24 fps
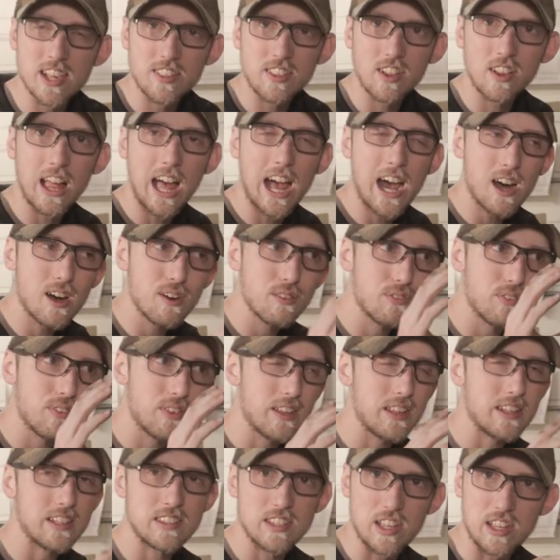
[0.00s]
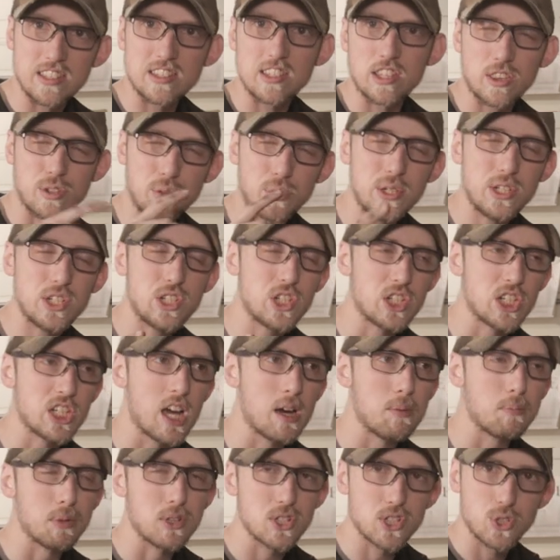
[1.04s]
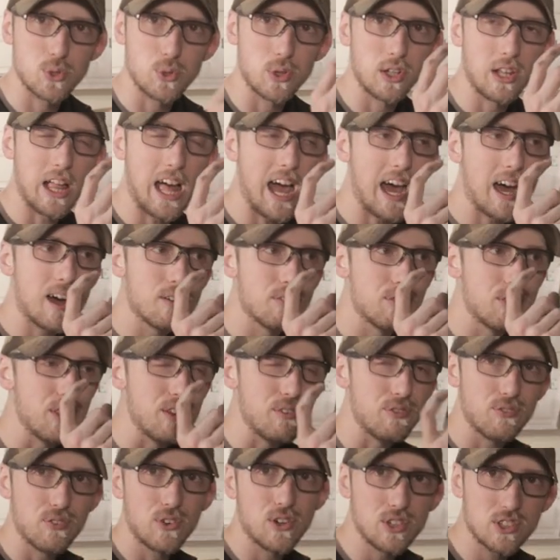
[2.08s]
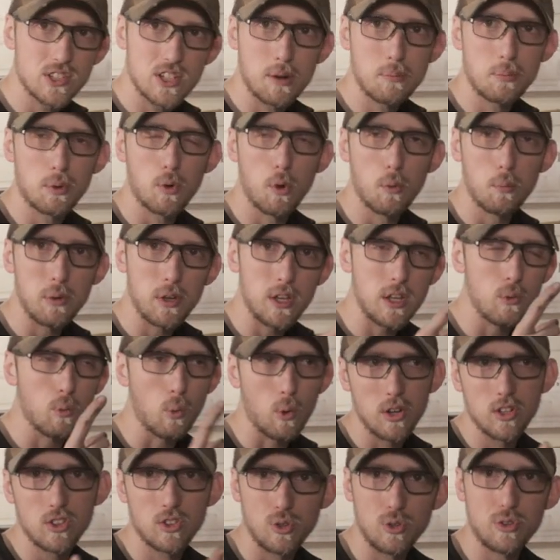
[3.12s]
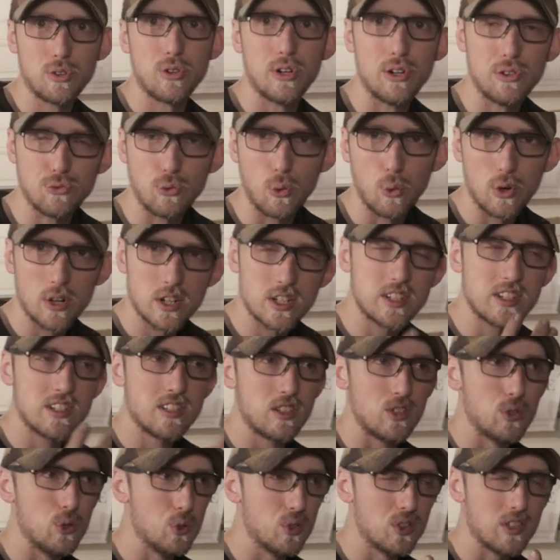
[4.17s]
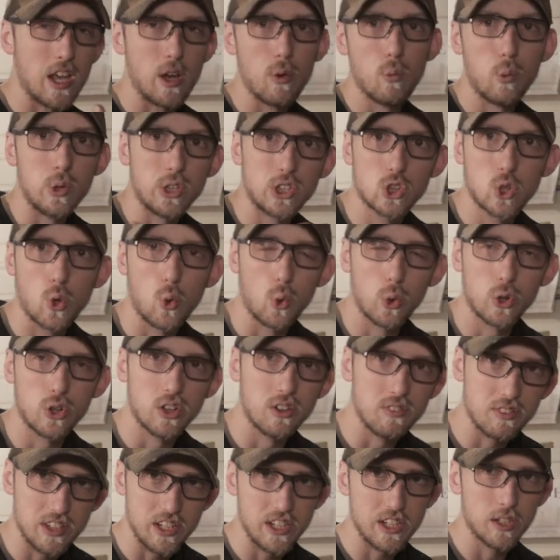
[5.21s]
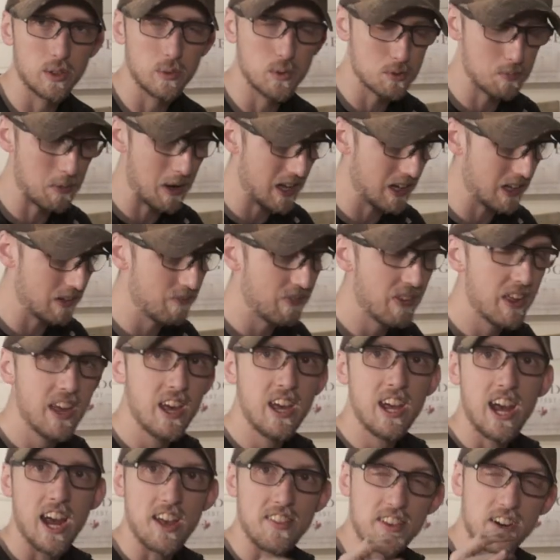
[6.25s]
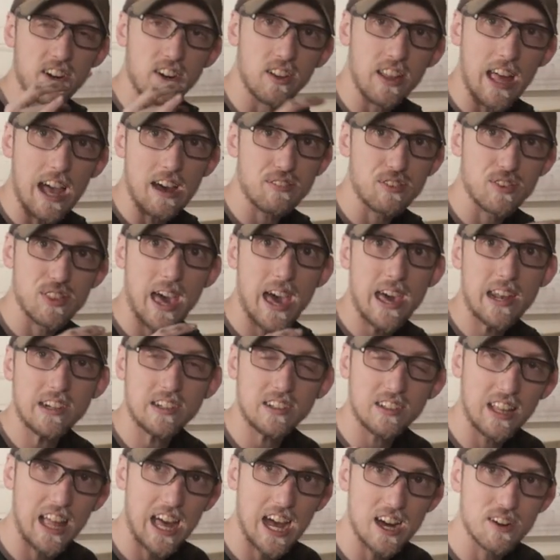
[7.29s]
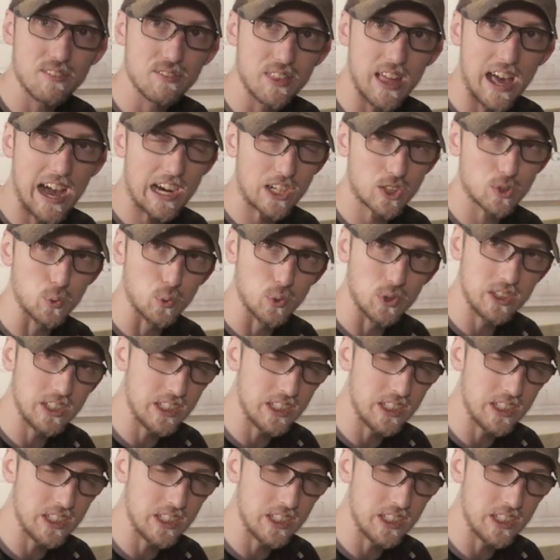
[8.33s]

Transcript: that they'll have, it's a, it's a three-digit number. So it'll have, the first number will be one, two, three, or four to say which quarter of the year it was made in. And then it'll, after that, it'll have the actual